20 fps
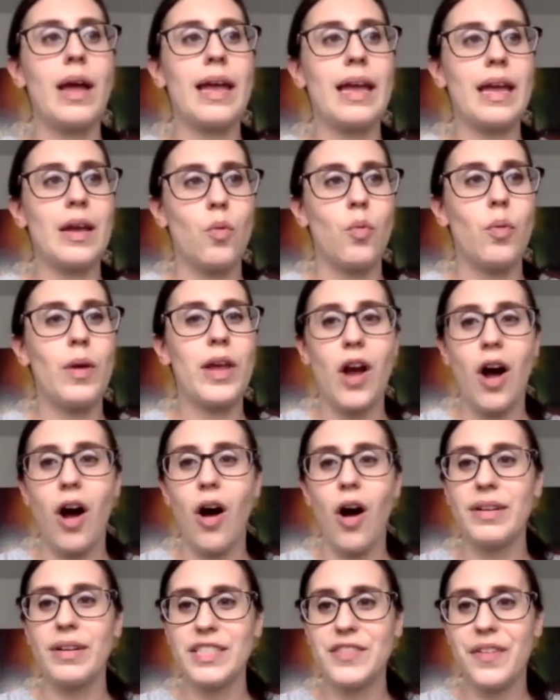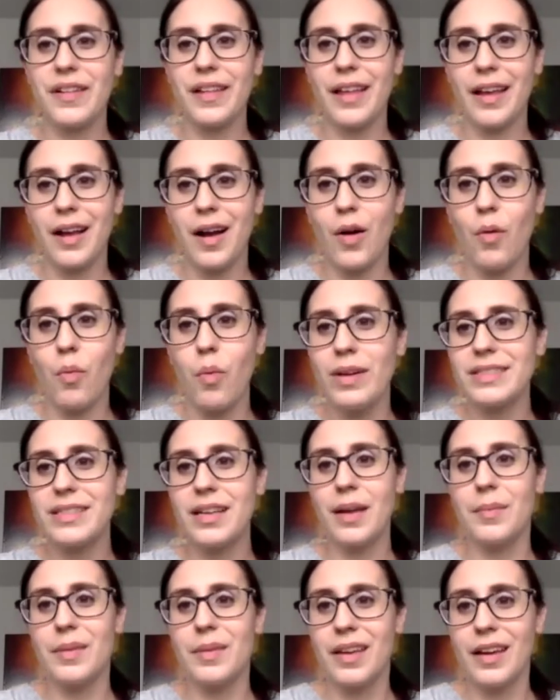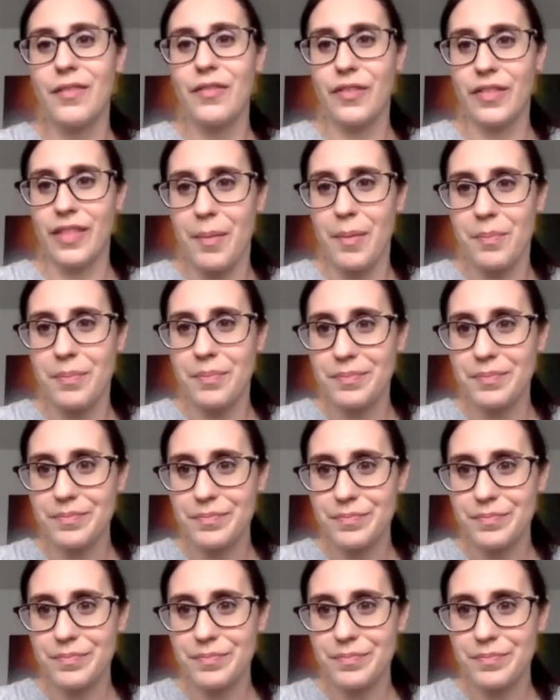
we always felt like a one-time gig for them.